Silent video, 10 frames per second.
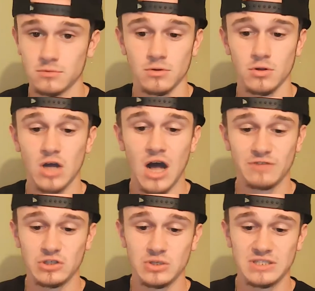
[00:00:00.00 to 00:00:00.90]

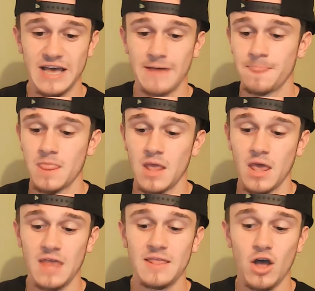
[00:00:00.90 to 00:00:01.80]
Conference USA,
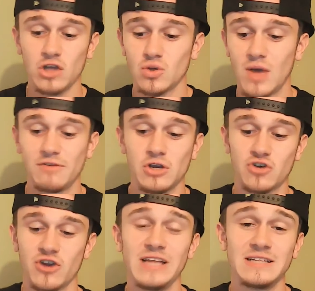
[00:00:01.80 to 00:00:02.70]
and they also have a
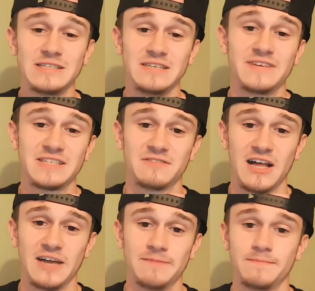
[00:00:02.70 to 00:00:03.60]
great defensive
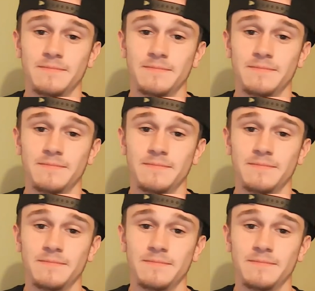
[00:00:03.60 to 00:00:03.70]
line.